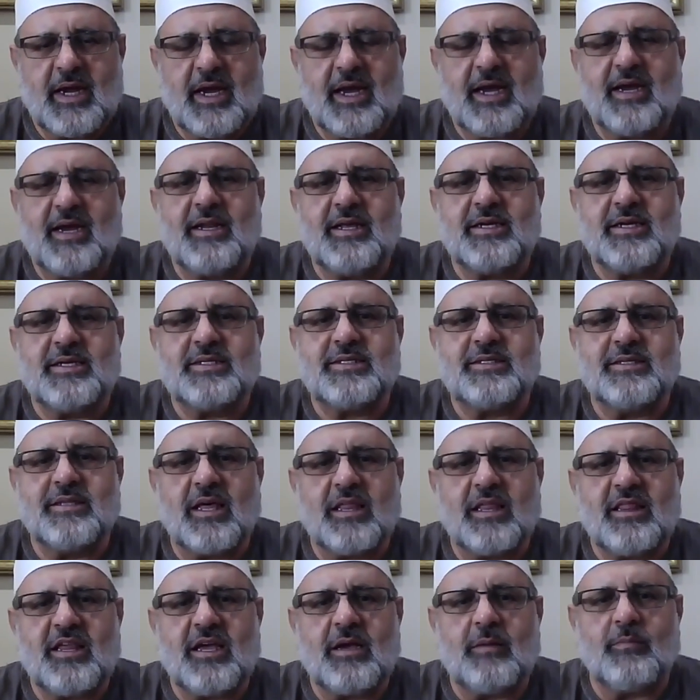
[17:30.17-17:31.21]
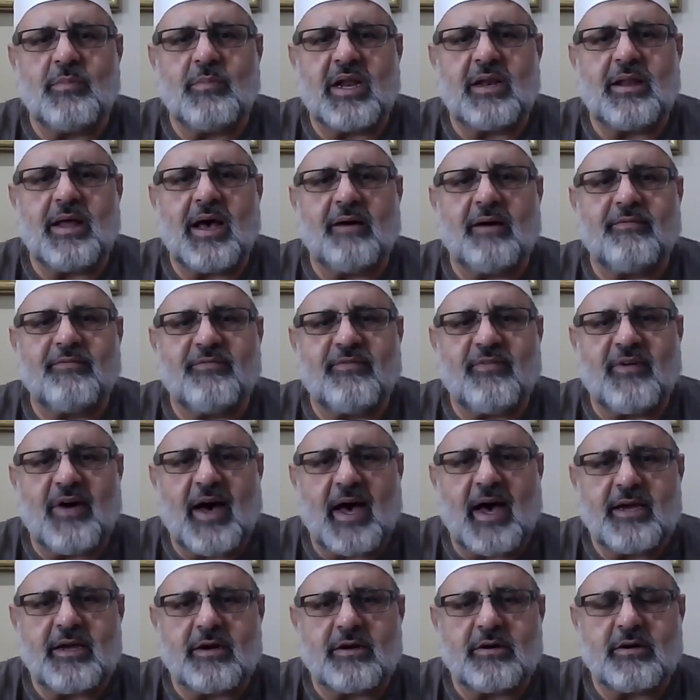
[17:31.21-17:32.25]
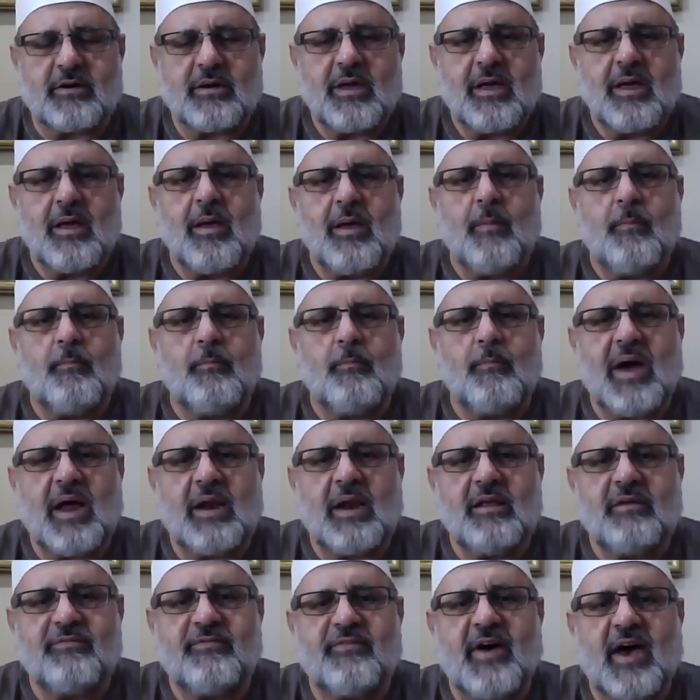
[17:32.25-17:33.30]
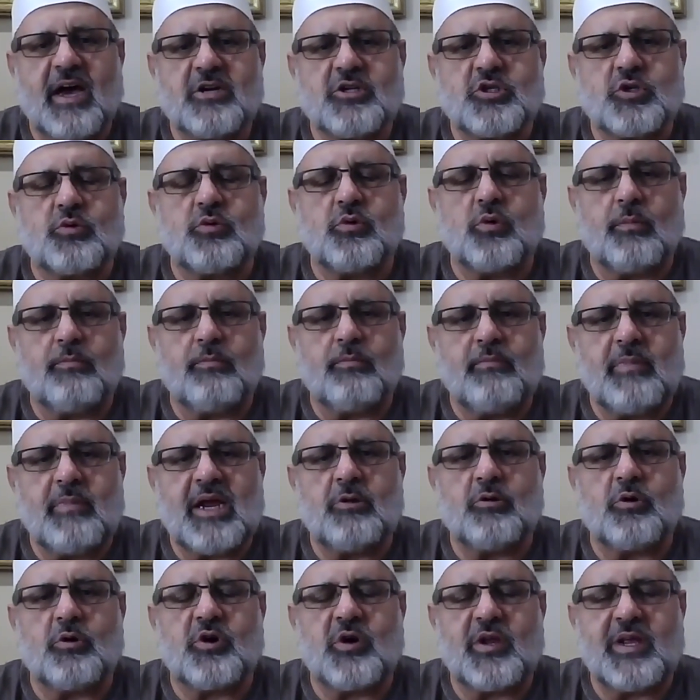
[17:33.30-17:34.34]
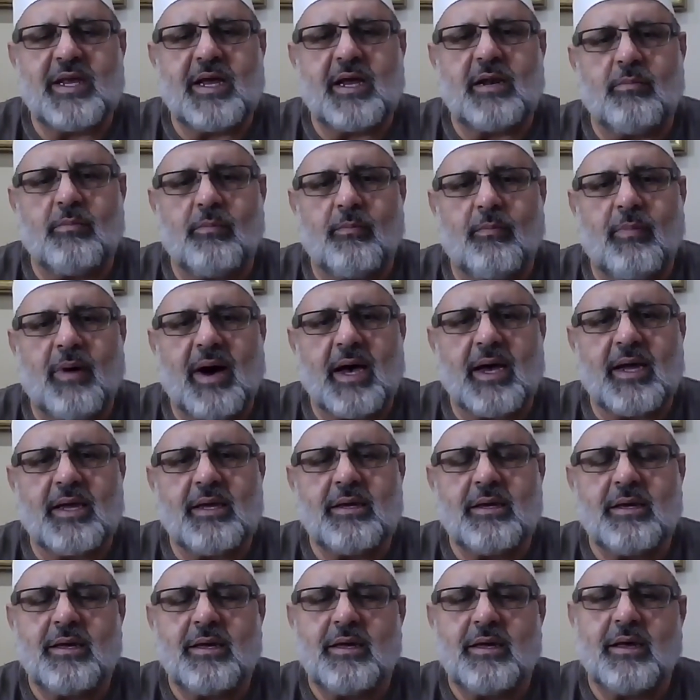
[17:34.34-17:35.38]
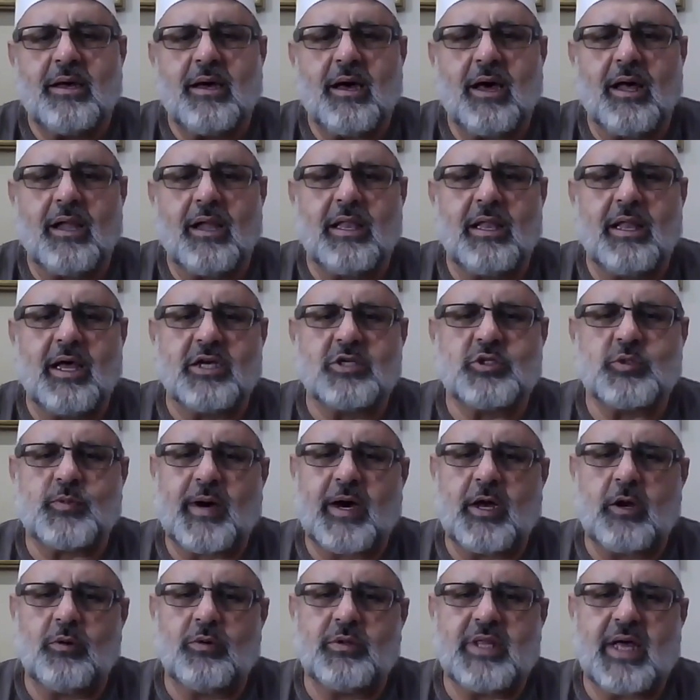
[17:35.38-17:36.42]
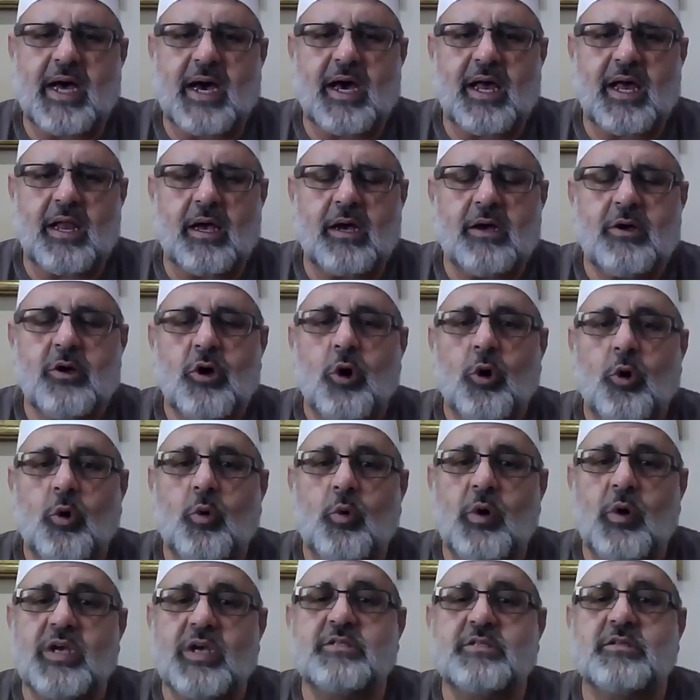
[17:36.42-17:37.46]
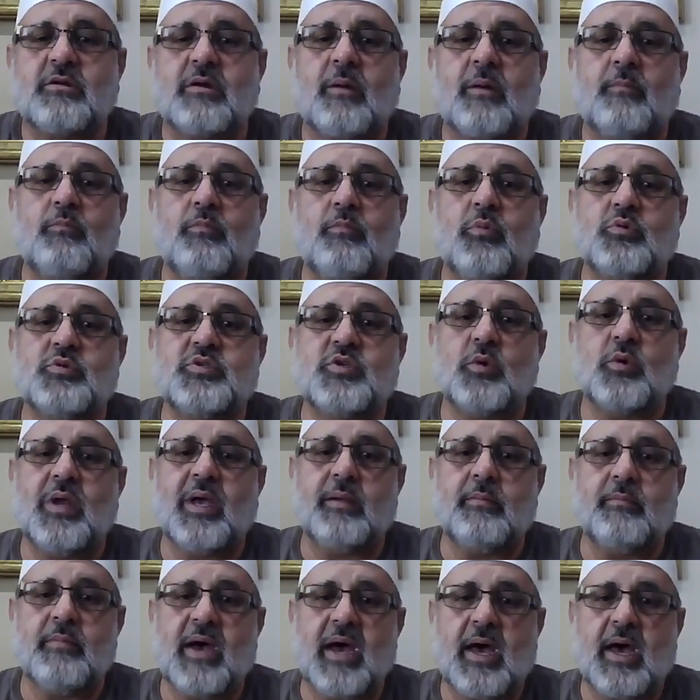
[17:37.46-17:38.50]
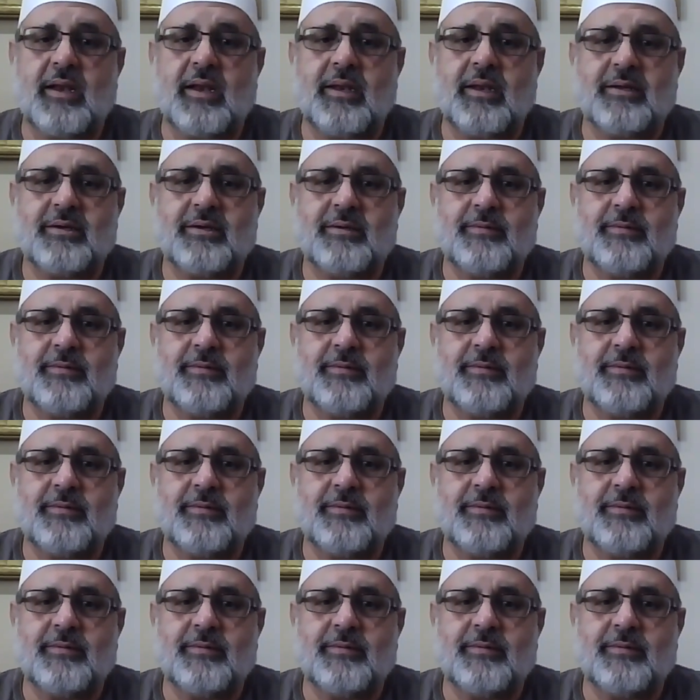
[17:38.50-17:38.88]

It is nothing but a fire manufactured or made or created by Allah subhanahu wa ta'ala, who is Rabbu Sulaiman.